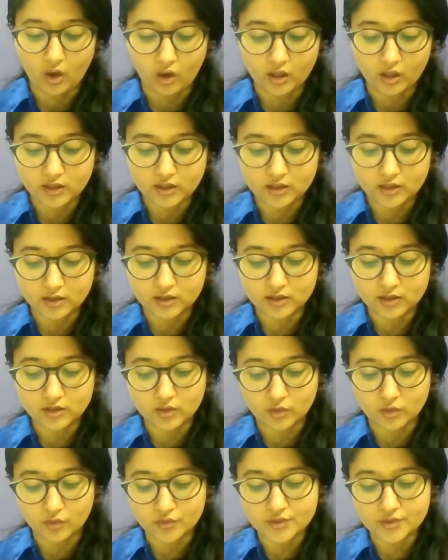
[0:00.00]
or girl
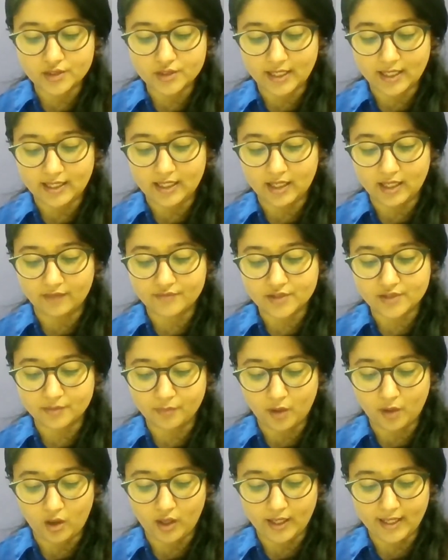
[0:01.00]
goes and loves a
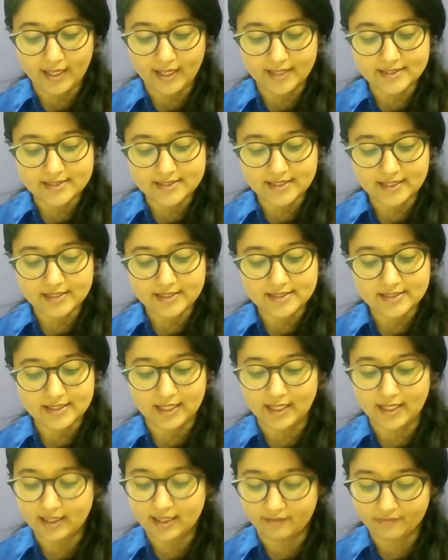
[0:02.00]
boy and says,
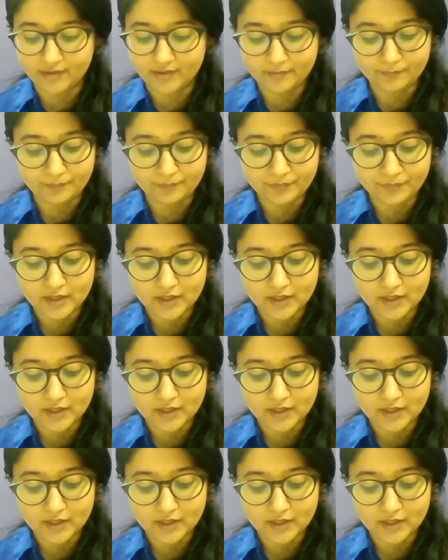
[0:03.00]
I love him